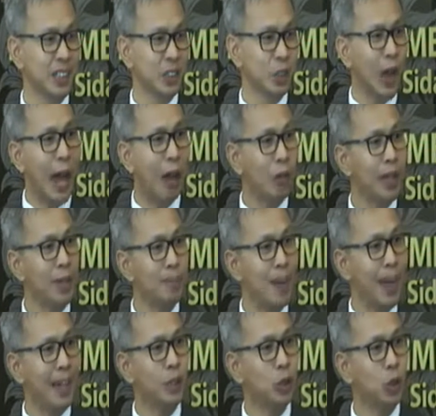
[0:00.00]
So are we
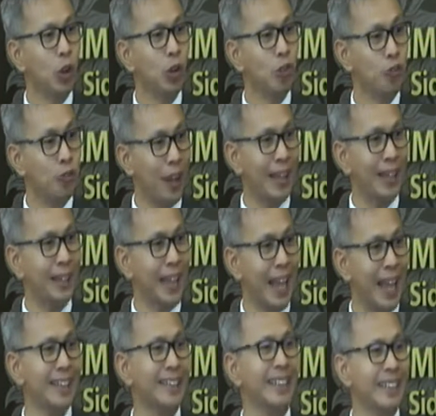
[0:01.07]
paying to a fake
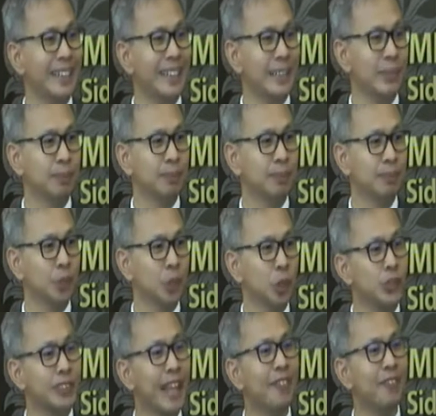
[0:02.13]
entity
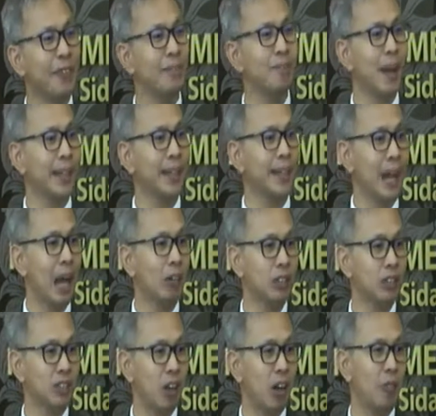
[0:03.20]
to siphon money
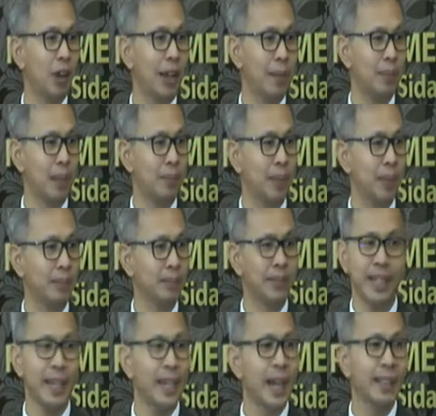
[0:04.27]
out of 1MDB?
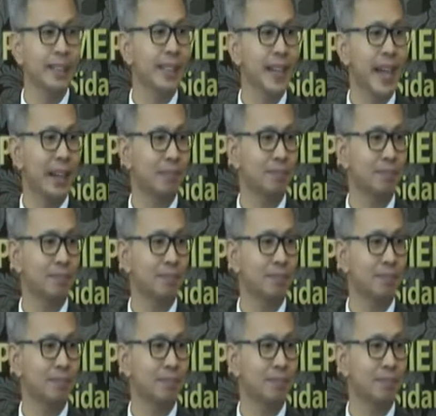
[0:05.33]
They didn't answer that.